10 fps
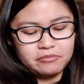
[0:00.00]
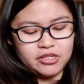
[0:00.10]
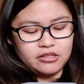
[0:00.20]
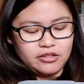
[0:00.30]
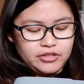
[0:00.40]
I
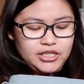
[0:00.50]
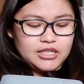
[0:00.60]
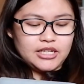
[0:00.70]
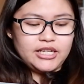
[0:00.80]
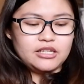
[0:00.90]
mean, I really
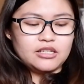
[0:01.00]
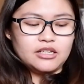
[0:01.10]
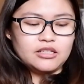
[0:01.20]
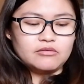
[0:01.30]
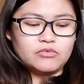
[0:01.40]
like
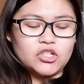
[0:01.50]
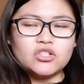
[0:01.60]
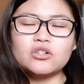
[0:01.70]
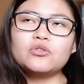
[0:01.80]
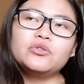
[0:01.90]
it.
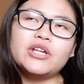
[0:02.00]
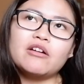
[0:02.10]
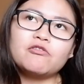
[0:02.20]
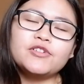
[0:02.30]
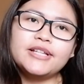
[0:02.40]
It's a good
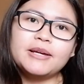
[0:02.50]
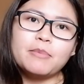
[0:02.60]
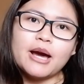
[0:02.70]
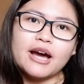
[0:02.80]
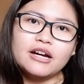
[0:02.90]
everyday
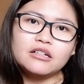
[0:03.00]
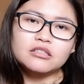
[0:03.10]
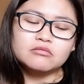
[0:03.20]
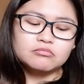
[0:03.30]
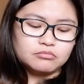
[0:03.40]
bag.